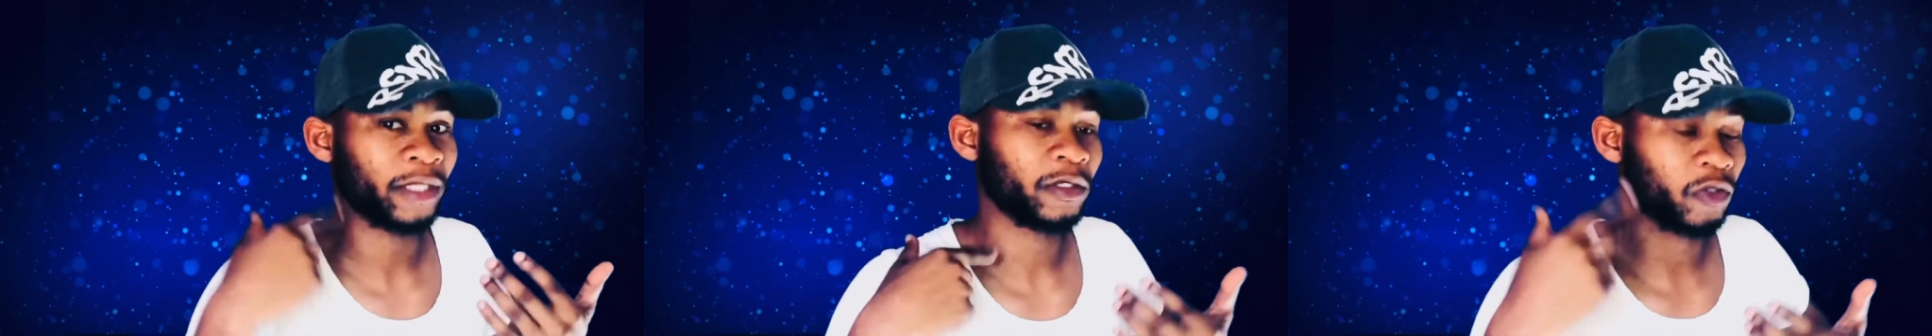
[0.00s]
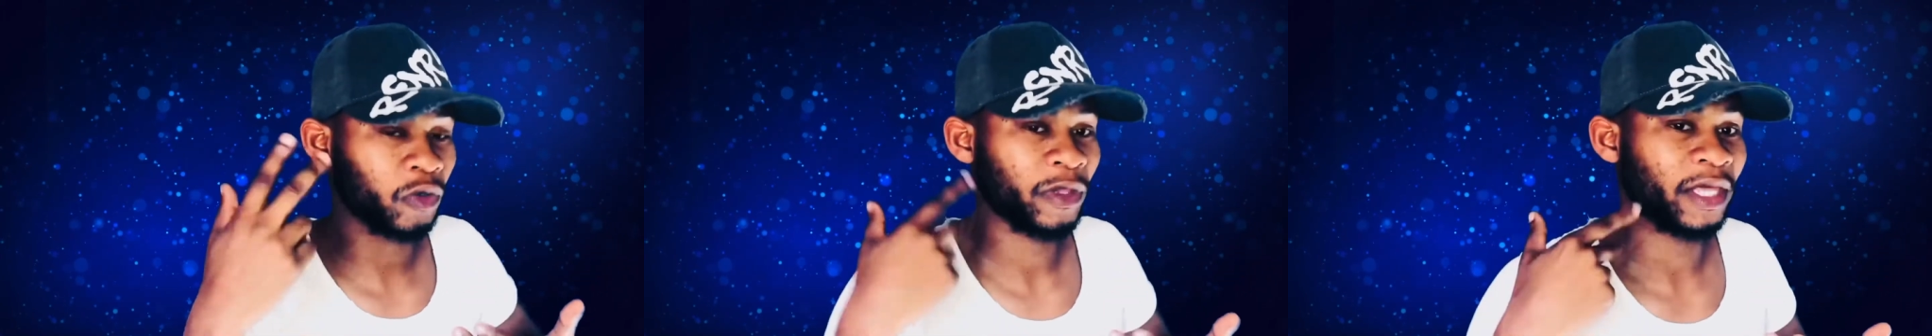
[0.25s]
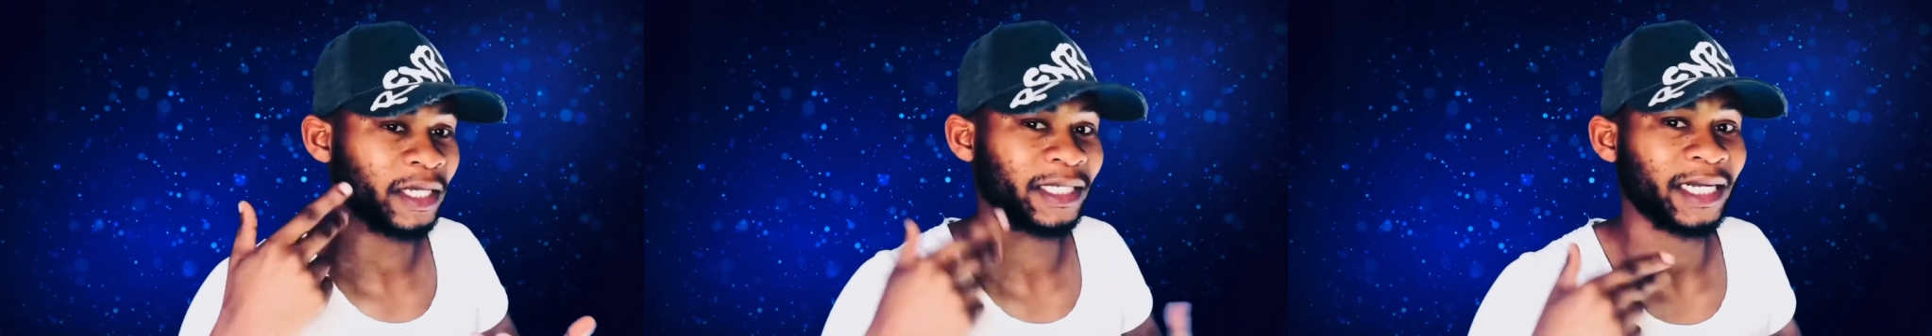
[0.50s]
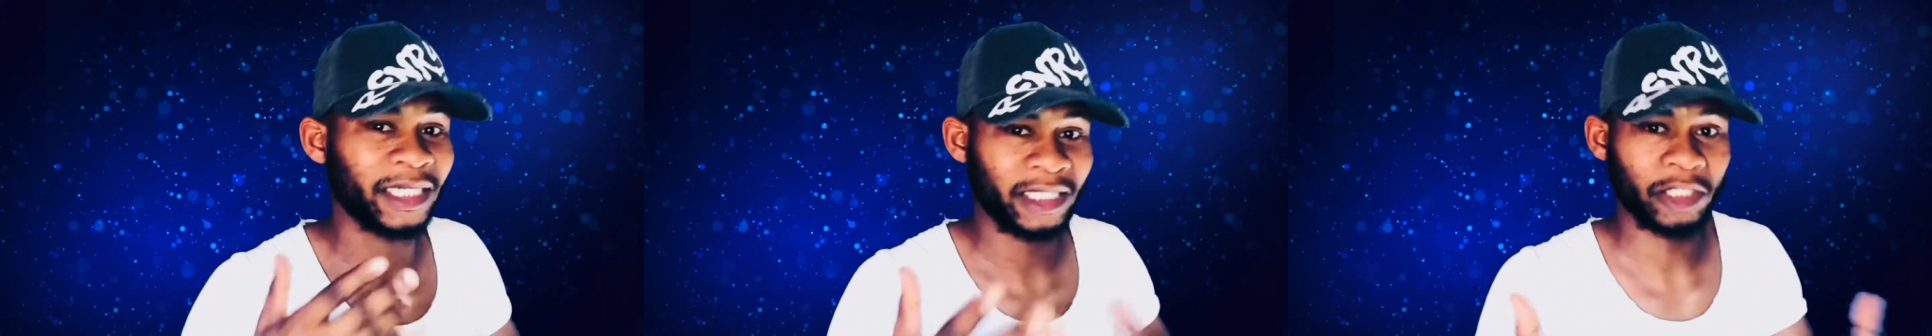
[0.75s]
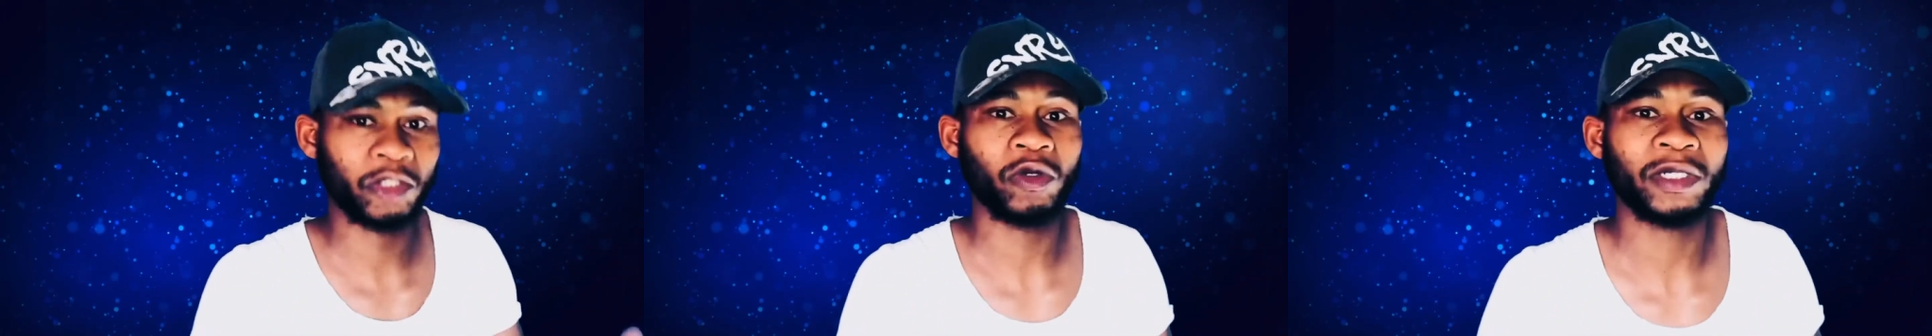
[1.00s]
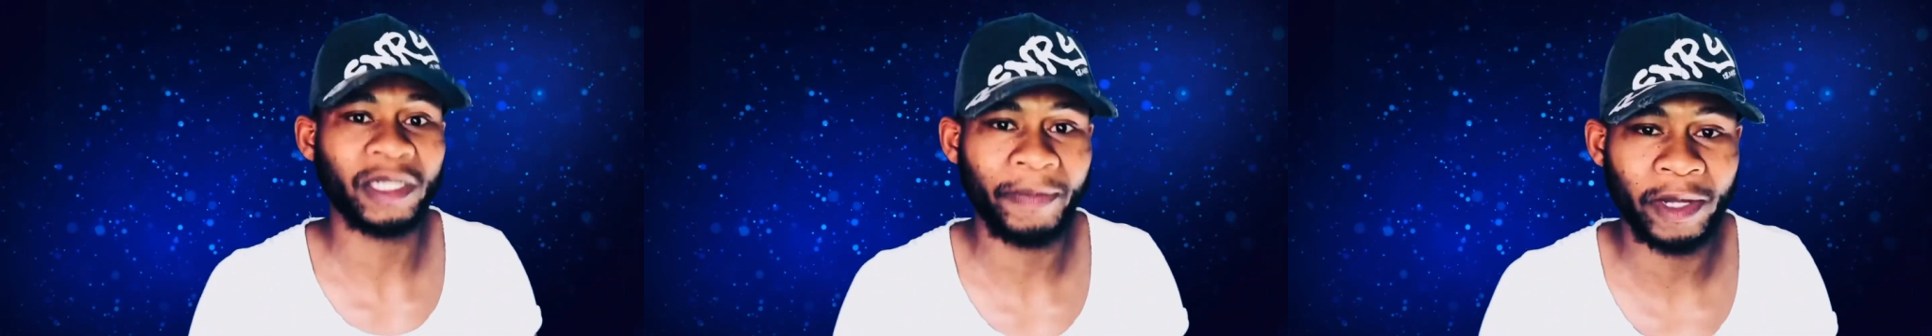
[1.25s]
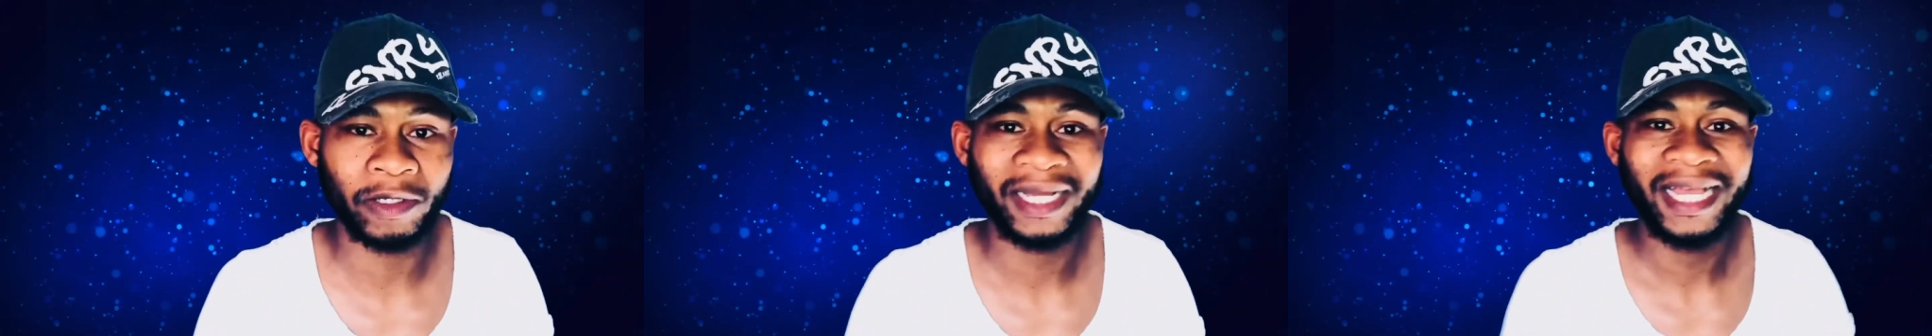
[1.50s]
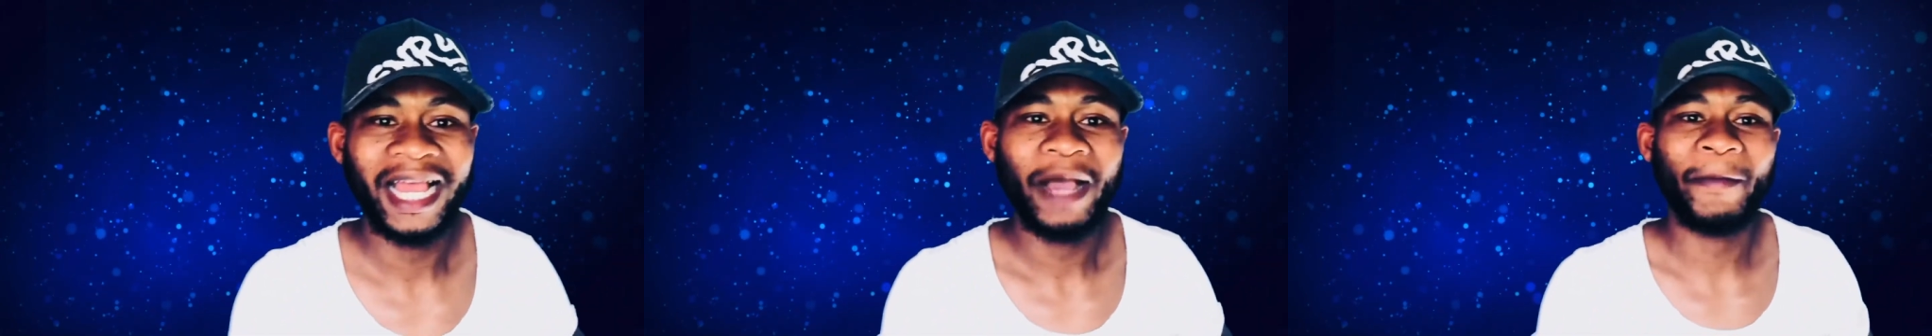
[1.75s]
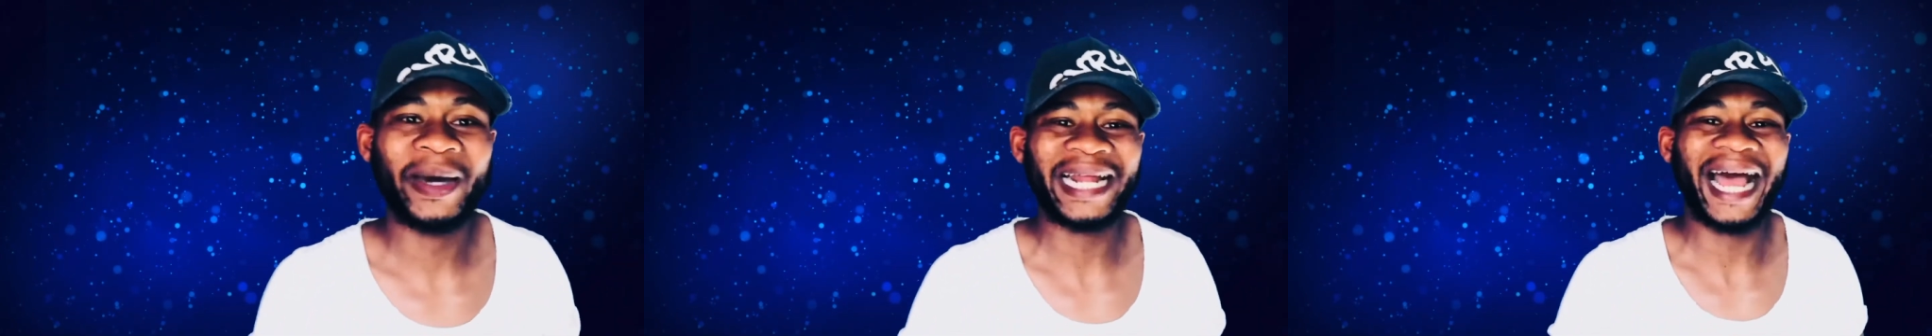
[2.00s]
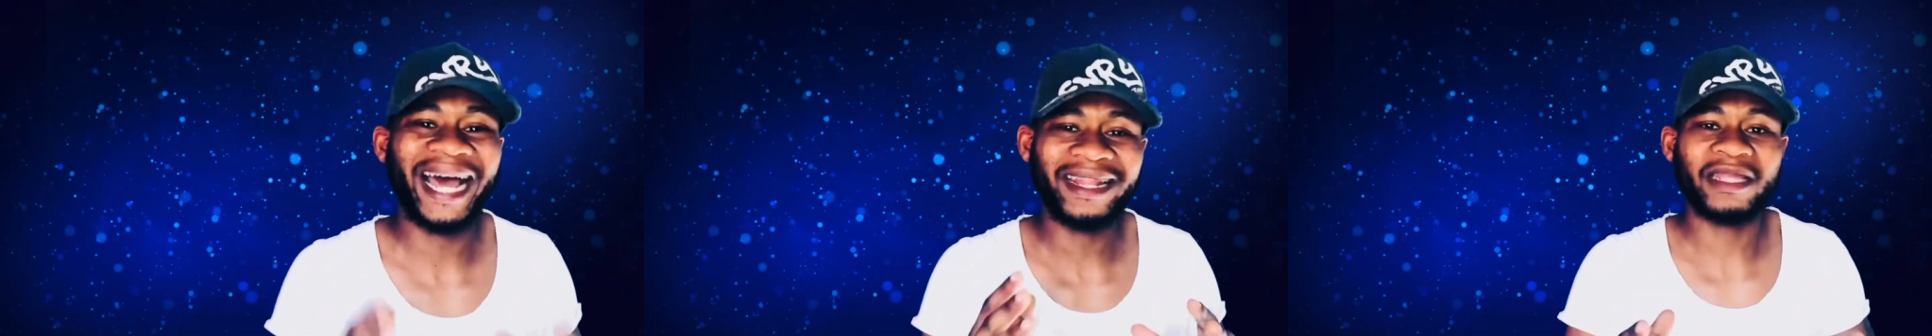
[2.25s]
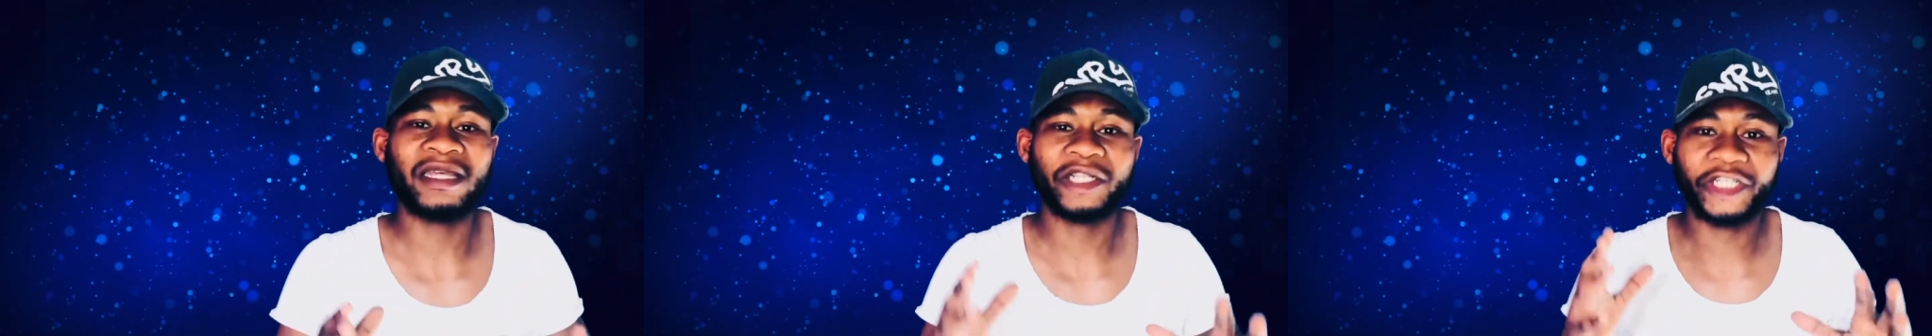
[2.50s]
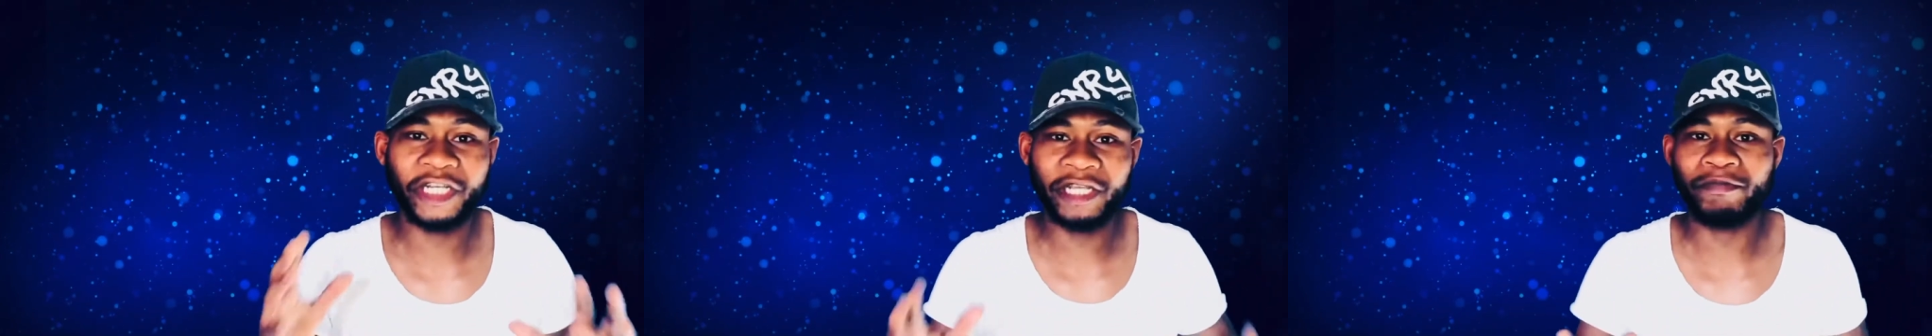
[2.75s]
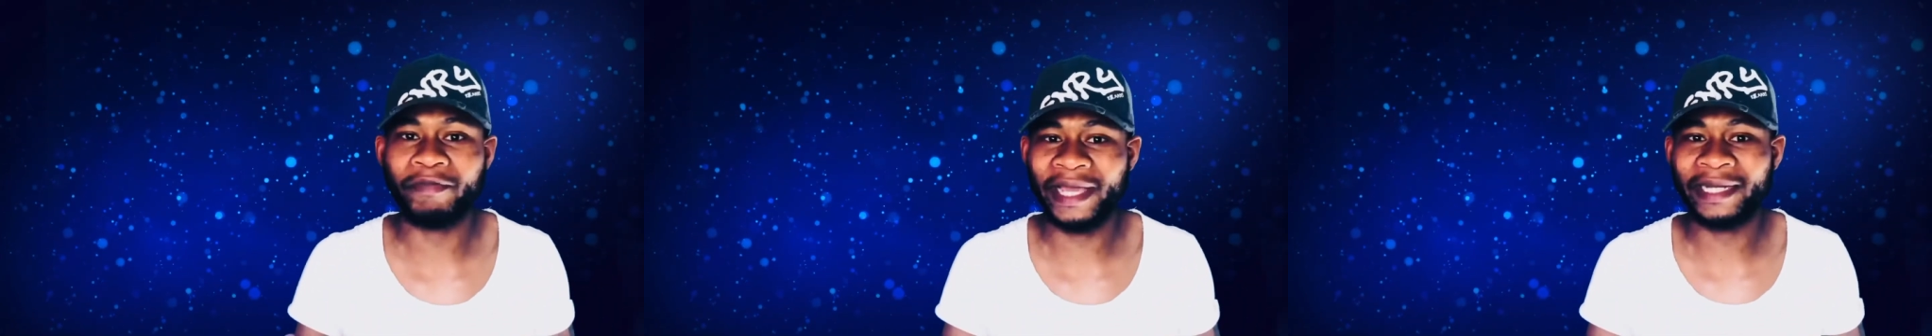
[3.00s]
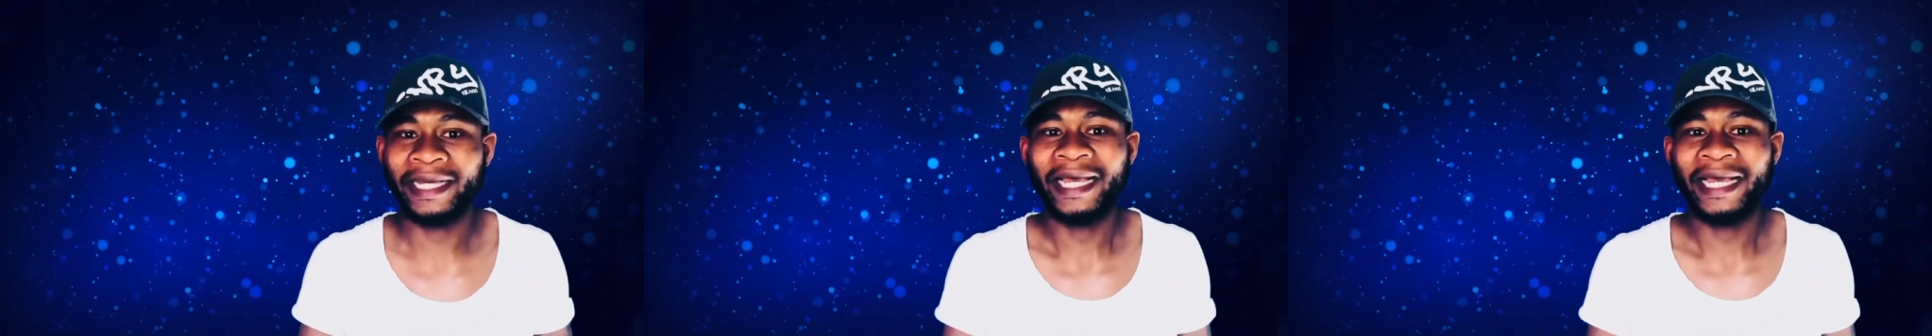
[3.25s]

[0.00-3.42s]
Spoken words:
two things that I just talked about, but under the chin, man,